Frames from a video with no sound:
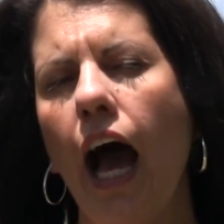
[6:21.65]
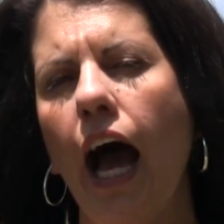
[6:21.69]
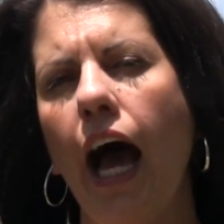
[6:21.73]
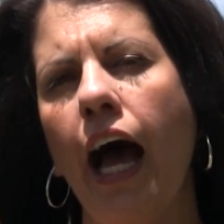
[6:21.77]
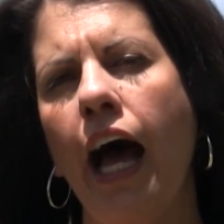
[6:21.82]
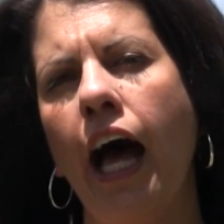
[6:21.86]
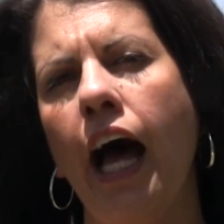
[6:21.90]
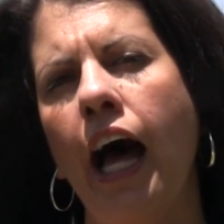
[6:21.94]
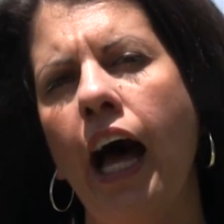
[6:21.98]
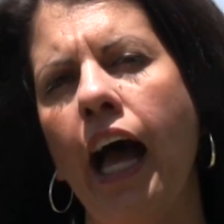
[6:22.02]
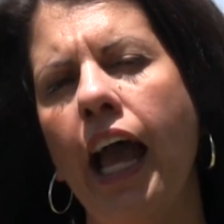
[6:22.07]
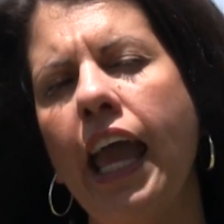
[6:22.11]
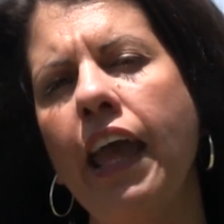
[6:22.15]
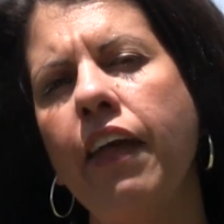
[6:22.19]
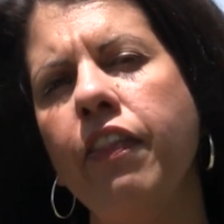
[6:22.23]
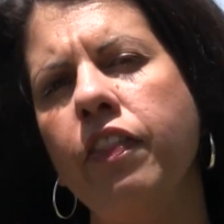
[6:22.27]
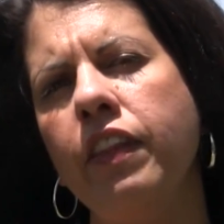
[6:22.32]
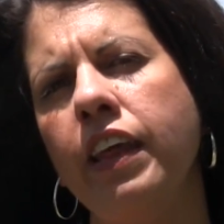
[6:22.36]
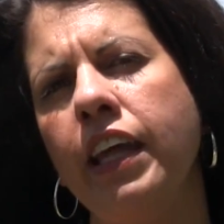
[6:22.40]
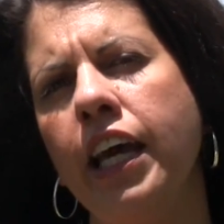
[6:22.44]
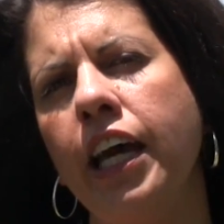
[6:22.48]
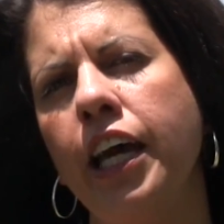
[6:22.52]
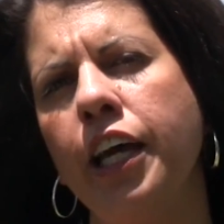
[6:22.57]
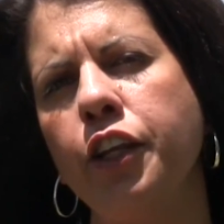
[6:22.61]

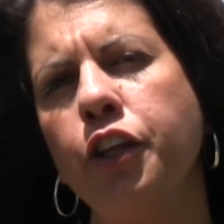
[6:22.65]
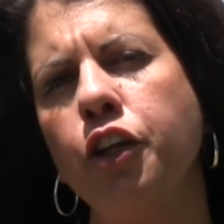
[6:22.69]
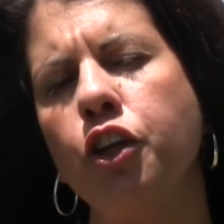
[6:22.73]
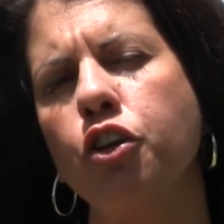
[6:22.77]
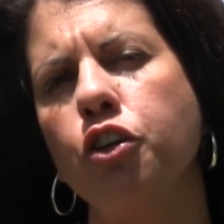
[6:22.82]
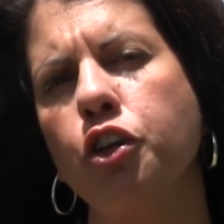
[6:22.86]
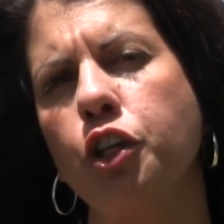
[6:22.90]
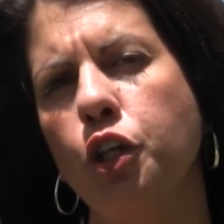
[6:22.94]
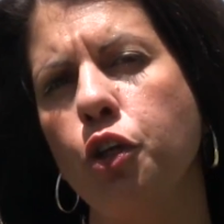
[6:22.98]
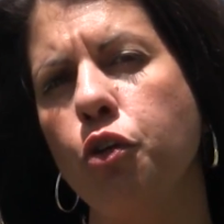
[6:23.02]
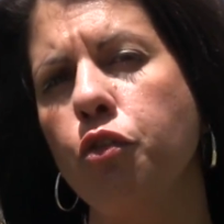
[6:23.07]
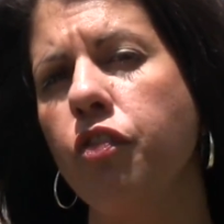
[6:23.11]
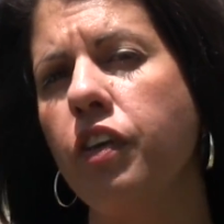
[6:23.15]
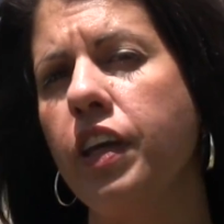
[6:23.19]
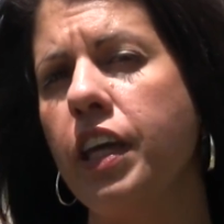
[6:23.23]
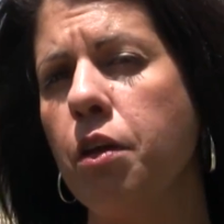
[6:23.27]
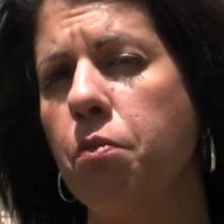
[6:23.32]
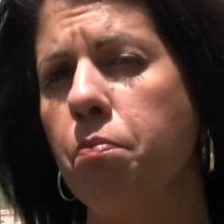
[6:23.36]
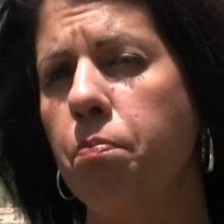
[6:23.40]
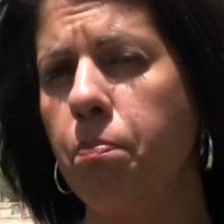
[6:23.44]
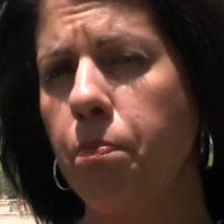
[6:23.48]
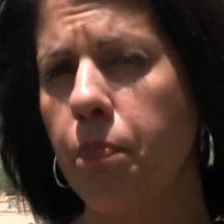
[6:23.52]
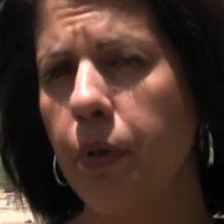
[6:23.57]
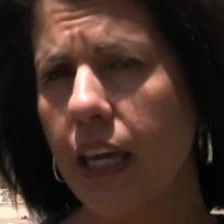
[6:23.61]
And then your
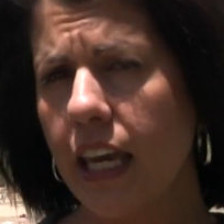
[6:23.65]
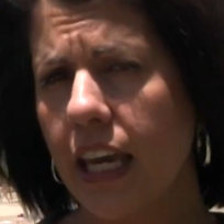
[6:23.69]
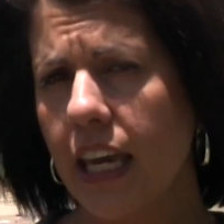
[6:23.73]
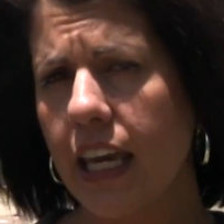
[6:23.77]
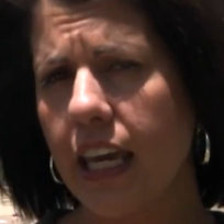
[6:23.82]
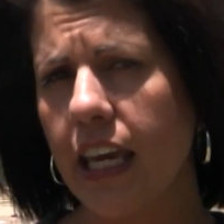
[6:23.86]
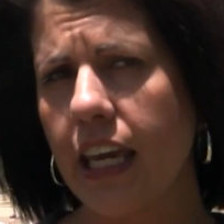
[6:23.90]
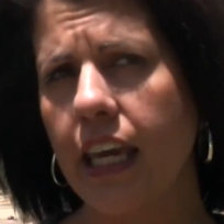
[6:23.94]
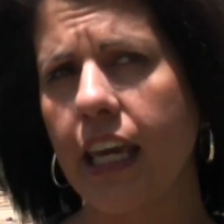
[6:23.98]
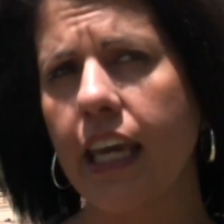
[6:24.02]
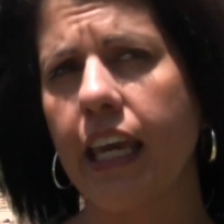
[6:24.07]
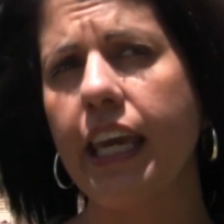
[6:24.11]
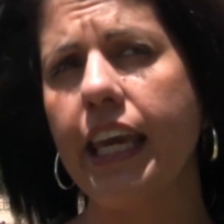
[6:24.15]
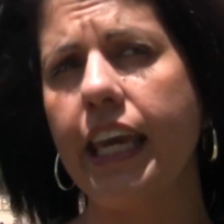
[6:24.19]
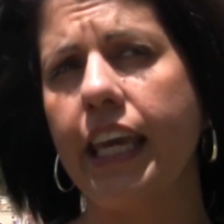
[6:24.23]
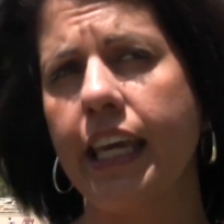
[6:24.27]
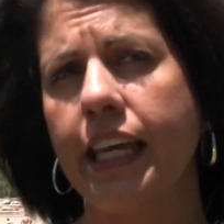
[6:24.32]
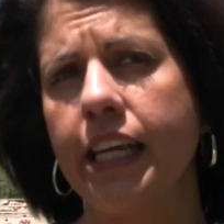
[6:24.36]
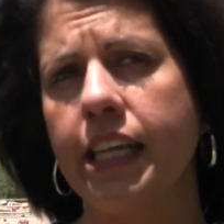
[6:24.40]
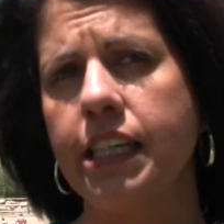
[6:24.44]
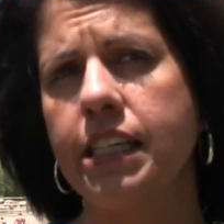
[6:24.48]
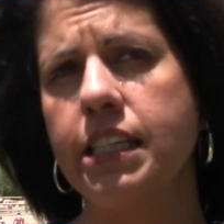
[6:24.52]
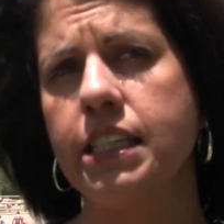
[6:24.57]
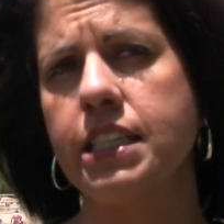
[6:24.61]
UVB
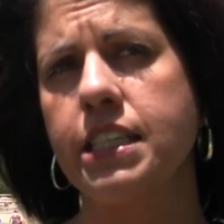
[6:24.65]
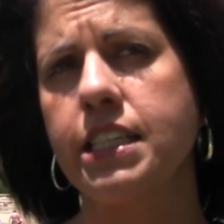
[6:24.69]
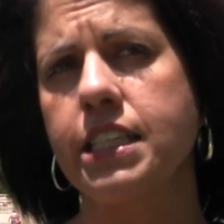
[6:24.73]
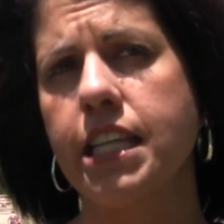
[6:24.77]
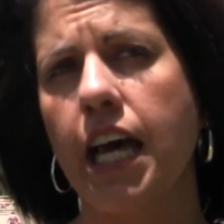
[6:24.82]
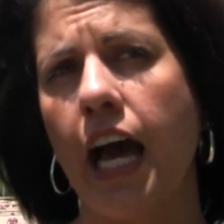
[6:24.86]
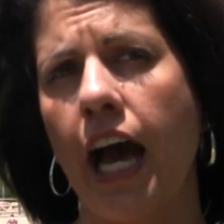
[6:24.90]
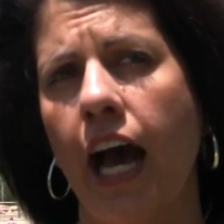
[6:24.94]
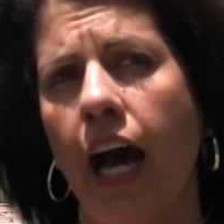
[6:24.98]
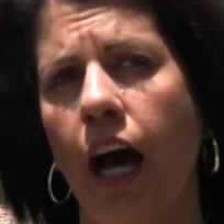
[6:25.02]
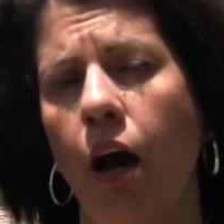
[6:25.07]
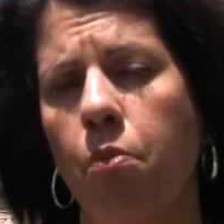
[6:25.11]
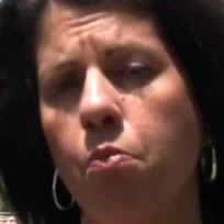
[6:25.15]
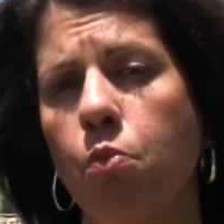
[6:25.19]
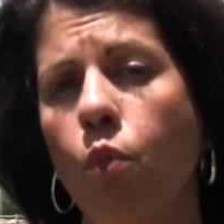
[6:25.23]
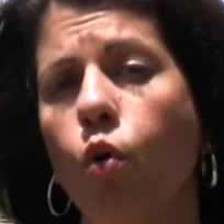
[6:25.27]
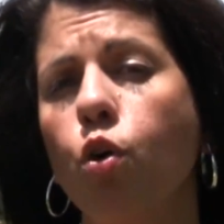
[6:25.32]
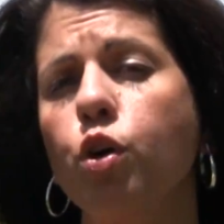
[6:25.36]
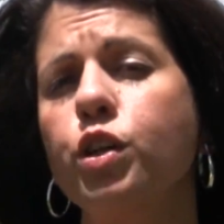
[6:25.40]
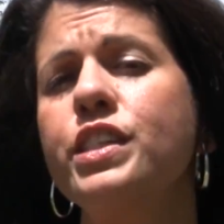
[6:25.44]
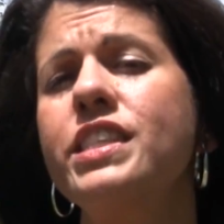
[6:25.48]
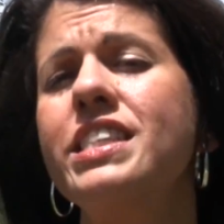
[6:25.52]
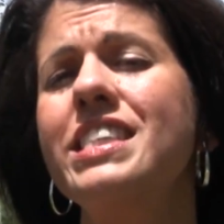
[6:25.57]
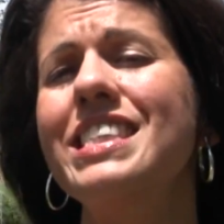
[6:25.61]
is
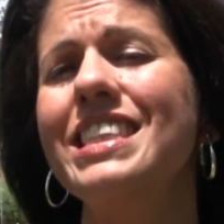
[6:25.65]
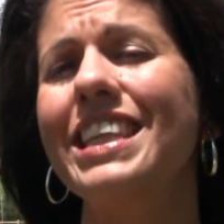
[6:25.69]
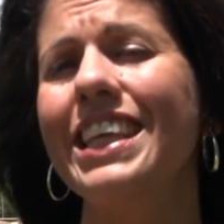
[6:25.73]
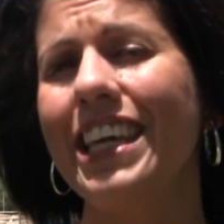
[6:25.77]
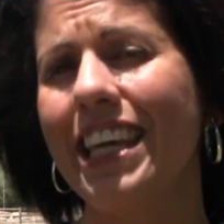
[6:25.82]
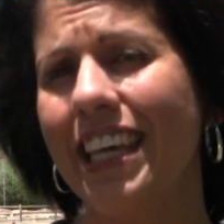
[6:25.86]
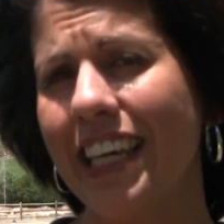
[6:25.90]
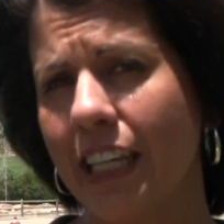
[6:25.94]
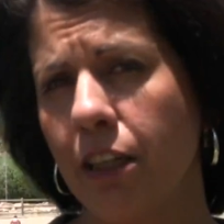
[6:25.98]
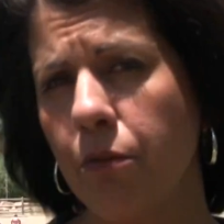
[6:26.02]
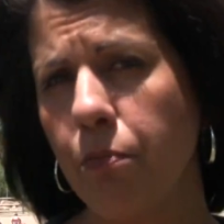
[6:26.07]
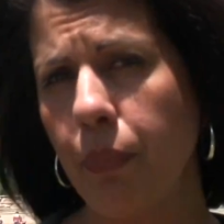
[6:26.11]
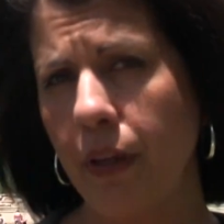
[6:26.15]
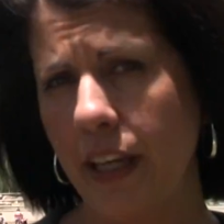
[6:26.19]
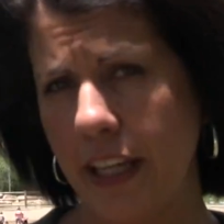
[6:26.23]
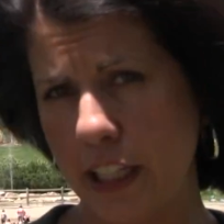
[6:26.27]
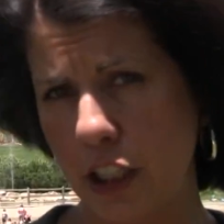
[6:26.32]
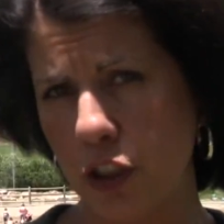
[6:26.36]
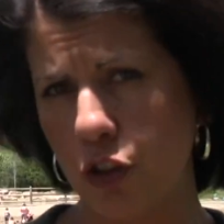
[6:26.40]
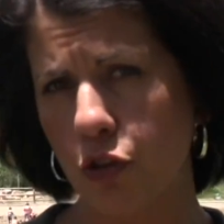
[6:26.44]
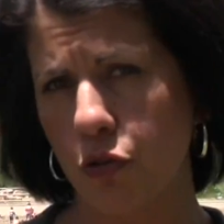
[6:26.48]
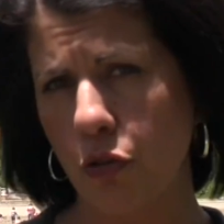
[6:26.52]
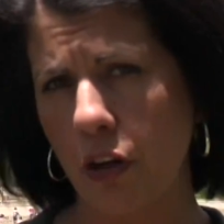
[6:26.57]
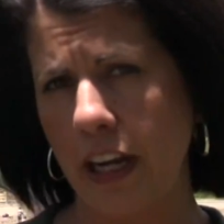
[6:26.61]
more skin
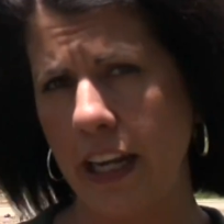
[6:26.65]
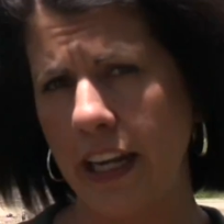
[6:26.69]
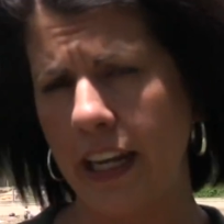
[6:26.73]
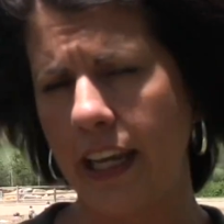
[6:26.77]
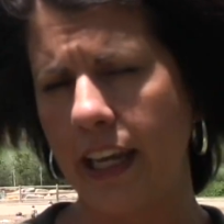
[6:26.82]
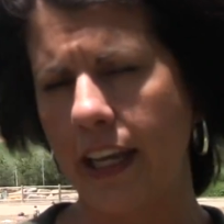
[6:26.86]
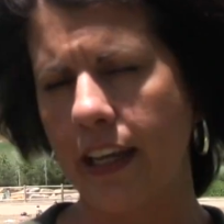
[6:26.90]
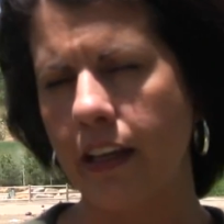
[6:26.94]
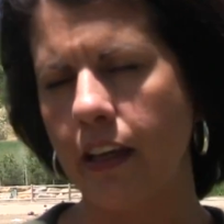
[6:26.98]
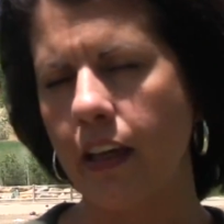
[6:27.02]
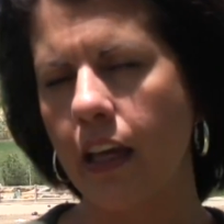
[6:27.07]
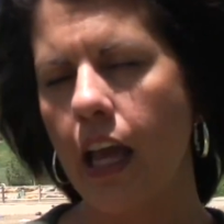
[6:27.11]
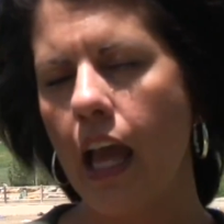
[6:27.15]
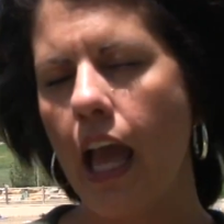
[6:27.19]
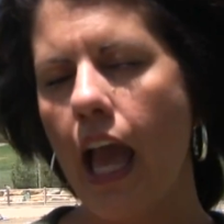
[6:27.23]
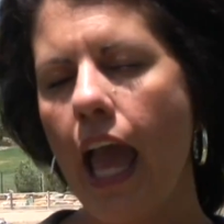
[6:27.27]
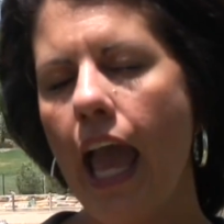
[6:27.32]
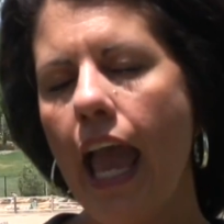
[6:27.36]
penetrating,